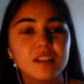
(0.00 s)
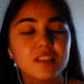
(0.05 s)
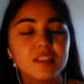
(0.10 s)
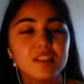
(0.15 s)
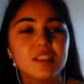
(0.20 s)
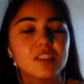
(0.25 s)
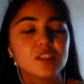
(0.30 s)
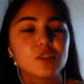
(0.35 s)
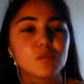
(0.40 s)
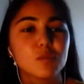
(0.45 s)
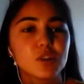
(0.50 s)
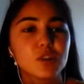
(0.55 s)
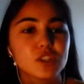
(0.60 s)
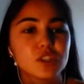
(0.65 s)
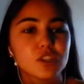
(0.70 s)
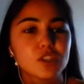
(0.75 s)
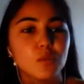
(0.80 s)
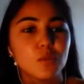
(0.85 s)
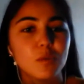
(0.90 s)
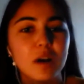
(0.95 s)
this works
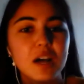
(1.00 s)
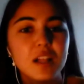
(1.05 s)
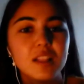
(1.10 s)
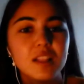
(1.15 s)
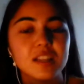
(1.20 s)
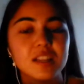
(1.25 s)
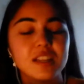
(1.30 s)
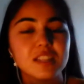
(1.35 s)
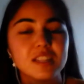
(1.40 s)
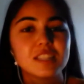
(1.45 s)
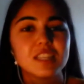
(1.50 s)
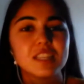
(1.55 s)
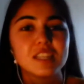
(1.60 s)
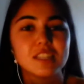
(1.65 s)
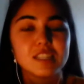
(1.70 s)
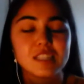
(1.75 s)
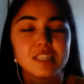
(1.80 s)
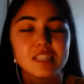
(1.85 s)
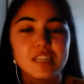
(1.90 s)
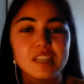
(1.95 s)
so well and it
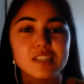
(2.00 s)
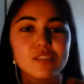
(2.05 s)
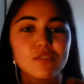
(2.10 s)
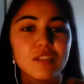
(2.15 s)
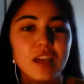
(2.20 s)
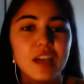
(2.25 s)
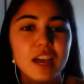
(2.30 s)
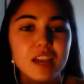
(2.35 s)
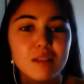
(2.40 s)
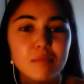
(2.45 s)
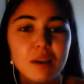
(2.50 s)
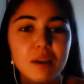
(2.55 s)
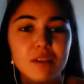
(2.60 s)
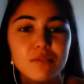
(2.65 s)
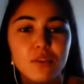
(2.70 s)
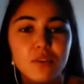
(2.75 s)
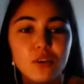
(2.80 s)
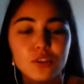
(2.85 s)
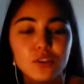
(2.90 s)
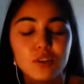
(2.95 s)
stays flat in my
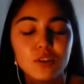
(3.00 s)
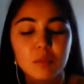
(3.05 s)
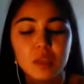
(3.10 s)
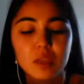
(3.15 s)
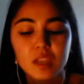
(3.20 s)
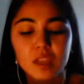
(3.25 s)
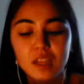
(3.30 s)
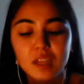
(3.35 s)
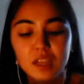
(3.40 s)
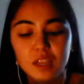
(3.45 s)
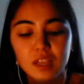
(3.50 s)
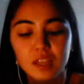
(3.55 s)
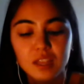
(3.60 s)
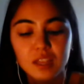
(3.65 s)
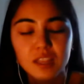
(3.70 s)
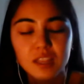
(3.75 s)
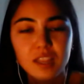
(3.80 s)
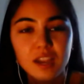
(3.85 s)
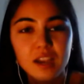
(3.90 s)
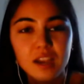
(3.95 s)
folder. I'm like,
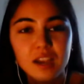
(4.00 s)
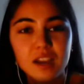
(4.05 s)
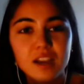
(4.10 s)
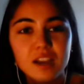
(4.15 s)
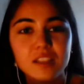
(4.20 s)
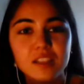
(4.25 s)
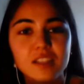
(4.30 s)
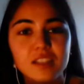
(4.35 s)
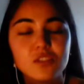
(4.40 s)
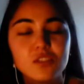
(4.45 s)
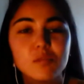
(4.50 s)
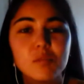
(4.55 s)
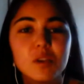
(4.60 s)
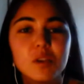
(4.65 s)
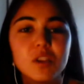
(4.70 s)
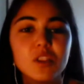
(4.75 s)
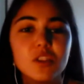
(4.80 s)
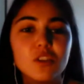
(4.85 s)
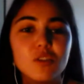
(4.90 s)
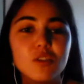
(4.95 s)
yeah, this would be
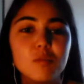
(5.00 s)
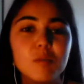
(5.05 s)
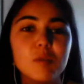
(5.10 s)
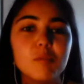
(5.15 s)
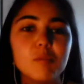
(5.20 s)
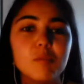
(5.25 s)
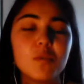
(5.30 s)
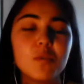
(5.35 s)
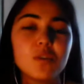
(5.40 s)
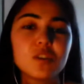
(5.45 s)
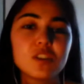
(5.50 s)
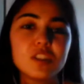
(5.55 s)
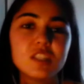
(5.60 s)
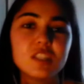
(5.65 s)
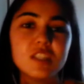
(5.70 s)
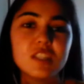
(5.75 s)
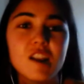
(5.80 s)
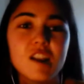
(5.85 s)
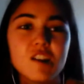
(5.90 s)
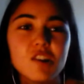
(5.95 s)
a little bit more
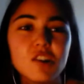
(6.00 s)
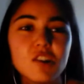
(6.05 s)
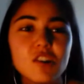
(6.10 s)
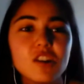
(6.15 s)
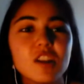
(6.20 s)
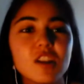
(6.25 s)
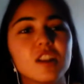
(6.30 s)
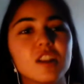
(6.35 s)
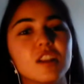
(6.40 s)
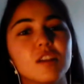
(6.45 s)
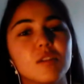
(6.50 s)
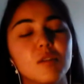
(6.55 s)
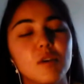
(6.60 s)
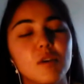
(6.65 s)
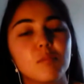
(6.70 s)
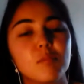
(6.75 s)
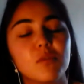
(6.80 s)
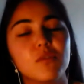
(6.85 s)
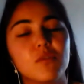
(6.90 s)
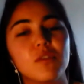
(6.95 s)
standard in
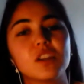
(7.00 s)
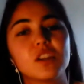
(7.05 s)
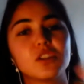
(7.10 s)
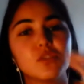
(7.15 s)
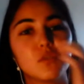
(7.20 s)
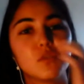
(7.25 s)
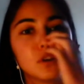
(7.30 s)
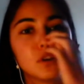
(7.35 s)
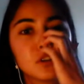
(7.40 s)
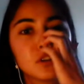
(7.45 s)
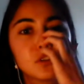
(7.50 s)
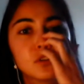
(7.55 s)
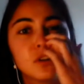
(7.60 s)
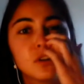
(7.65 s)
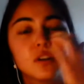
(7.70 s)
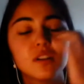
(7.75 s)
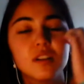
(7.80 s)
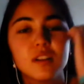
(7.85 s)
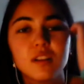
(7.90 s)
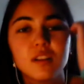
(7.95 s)
a professional
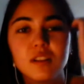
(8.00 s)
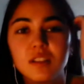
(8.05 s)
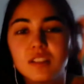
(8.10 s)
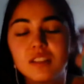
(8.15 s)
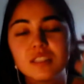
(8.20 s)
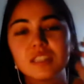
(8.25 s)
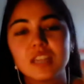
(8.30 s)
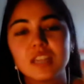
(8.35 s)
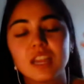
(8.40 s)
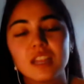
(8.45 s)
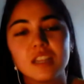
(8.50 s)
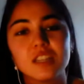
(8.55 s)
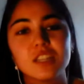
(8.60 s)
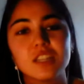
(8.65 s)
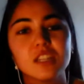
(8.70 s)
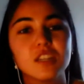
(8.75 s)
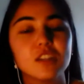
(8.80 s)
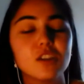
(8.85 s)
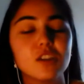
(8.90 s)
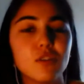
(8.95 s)
orchestra, second
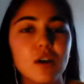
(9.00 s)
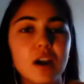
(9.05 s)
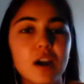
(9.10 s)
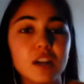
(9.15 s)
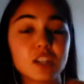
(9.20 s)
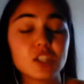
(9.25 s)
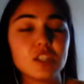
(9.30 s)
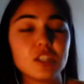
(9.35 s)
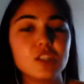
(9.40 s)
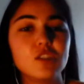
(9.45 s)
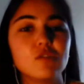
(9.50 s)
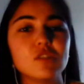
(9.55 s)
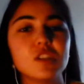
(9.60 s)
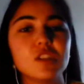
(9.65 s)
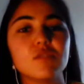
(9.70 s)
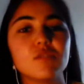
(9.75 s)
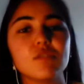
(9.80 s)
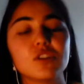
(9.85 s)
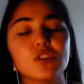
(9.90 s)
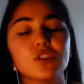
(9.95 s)
to, you know, actually
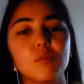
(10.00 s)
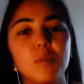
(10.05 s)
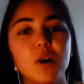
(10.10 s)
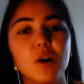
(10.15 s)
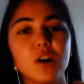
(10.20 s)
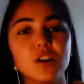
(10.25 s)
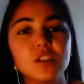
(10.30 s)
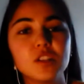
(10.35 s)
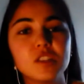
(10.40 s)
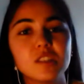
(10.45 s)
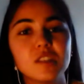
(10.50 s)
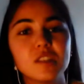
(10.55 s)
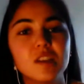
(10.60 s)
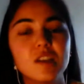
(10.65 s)
using original parts.